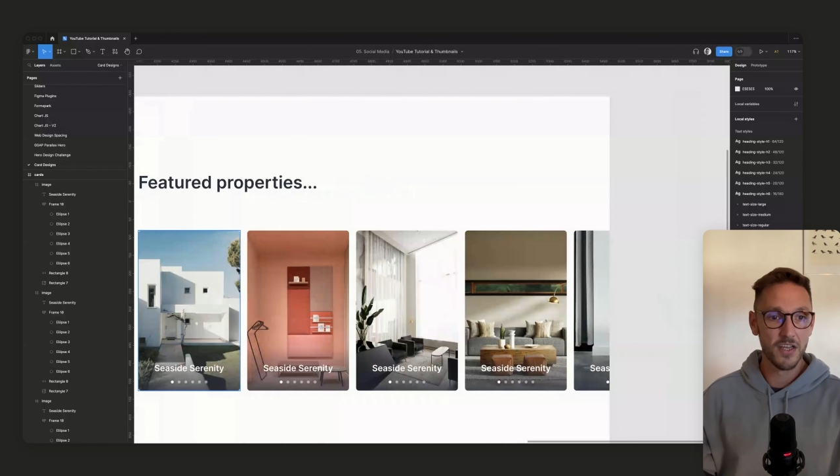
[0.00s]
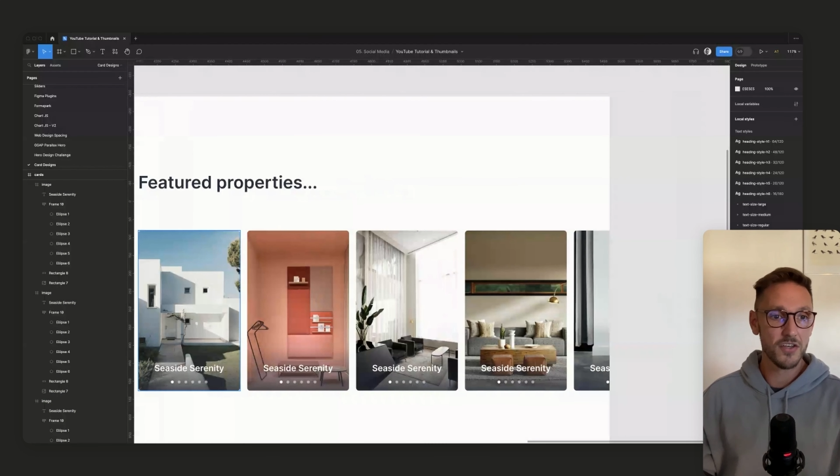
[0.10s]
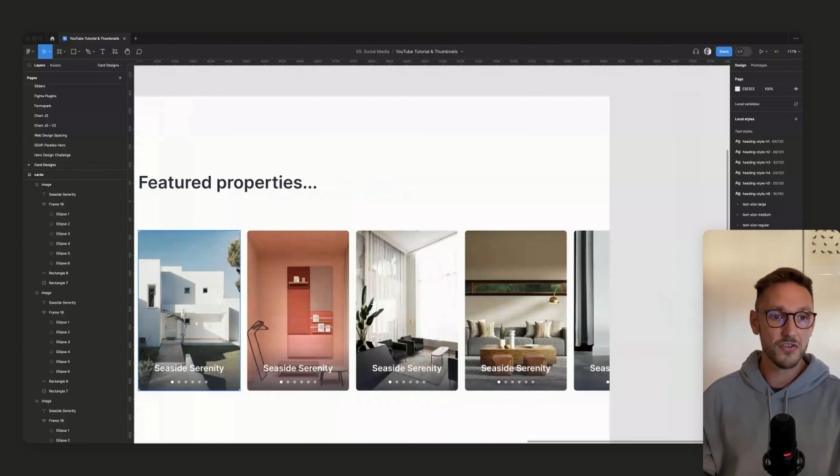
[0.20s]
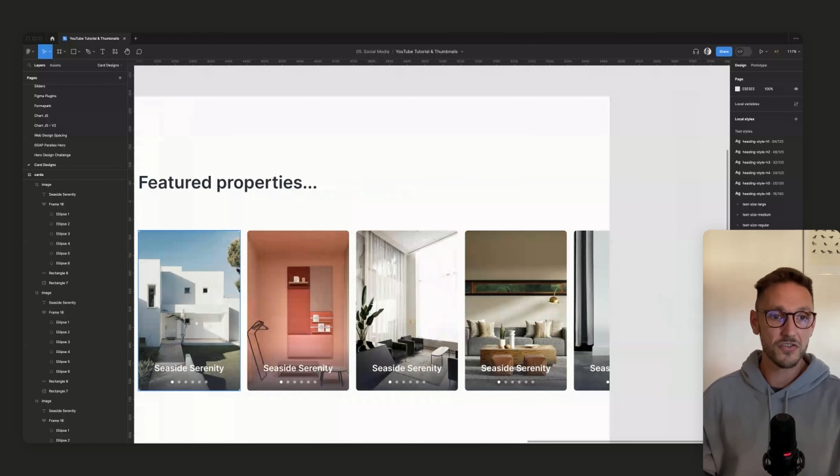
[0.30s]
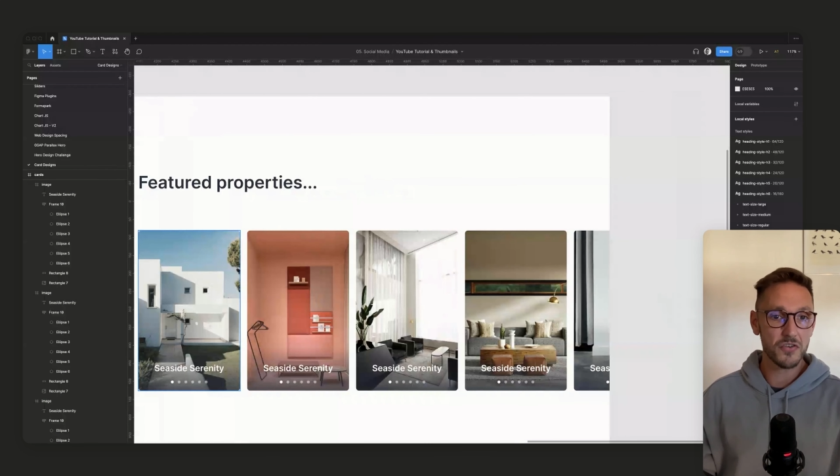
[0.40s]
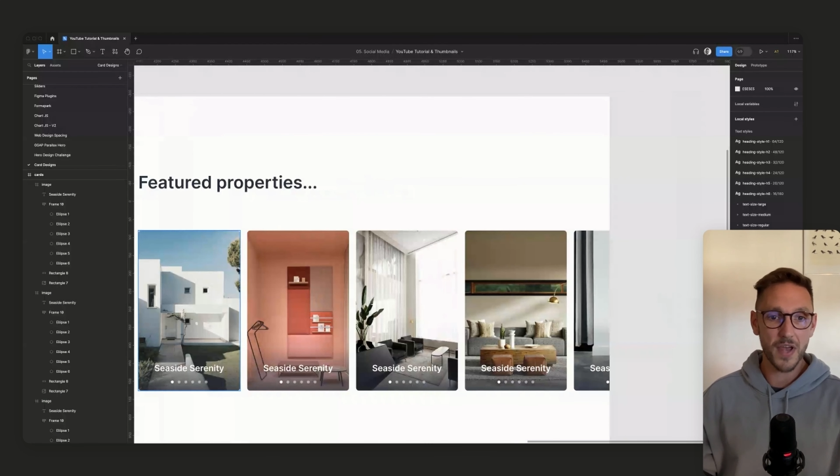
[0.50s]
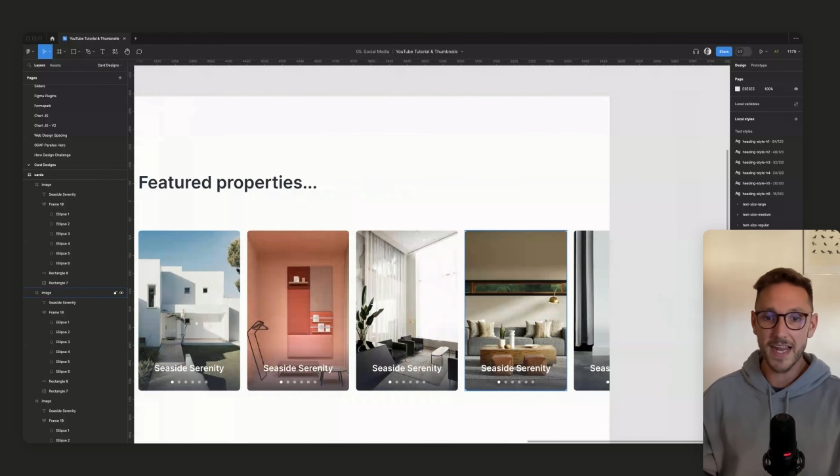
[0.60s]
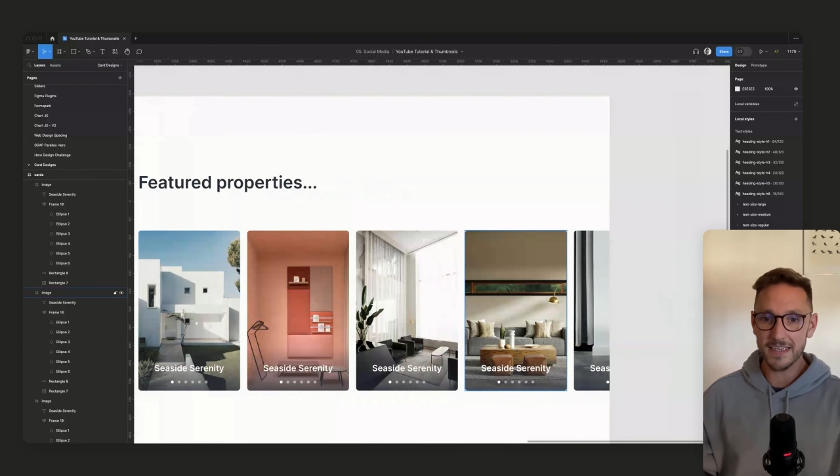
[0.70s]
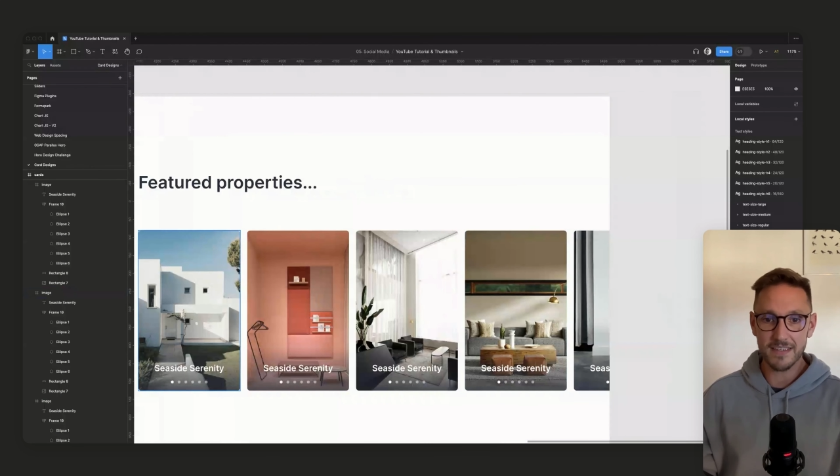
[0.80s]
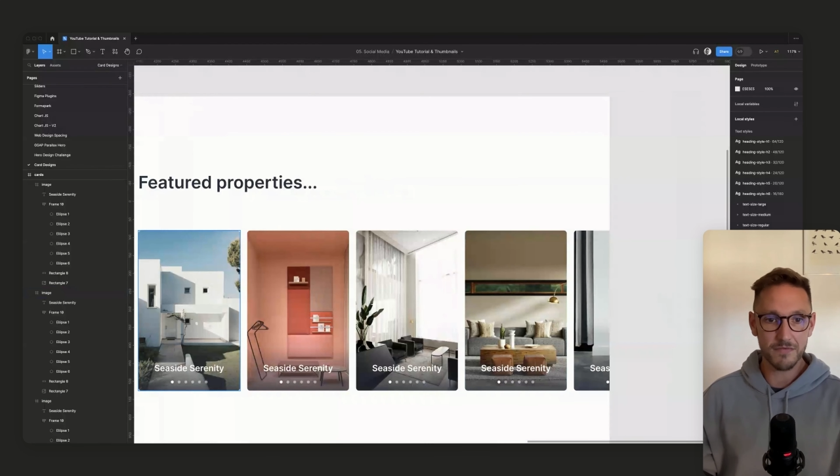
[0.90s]
you just do
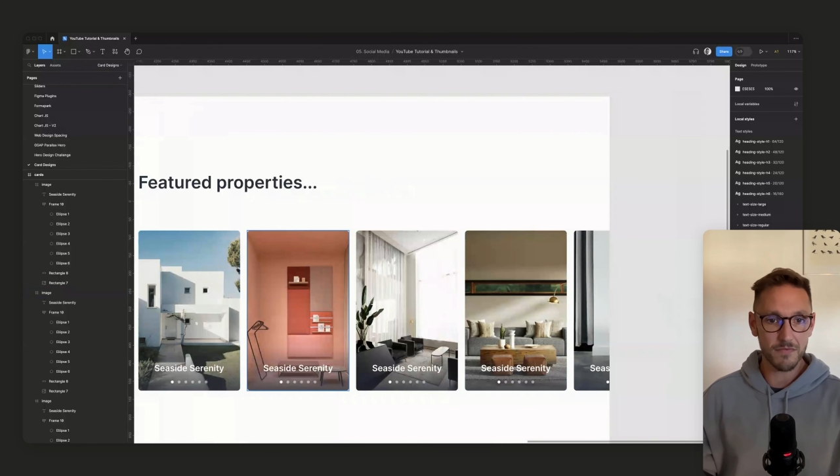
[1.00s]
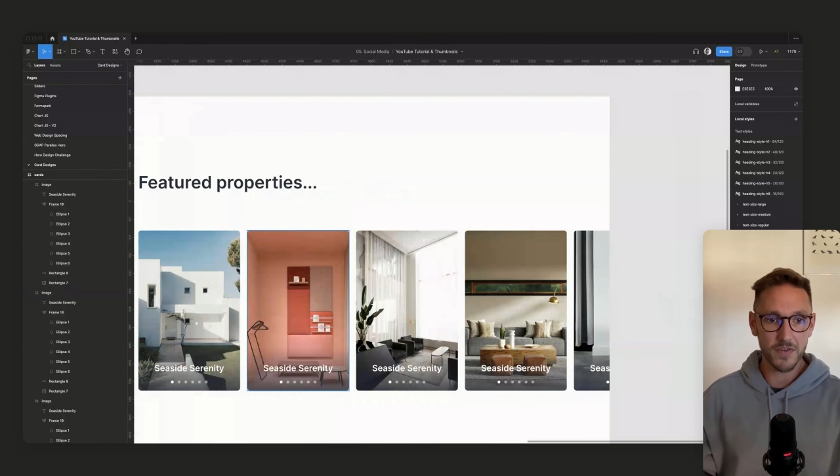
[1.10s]
8 different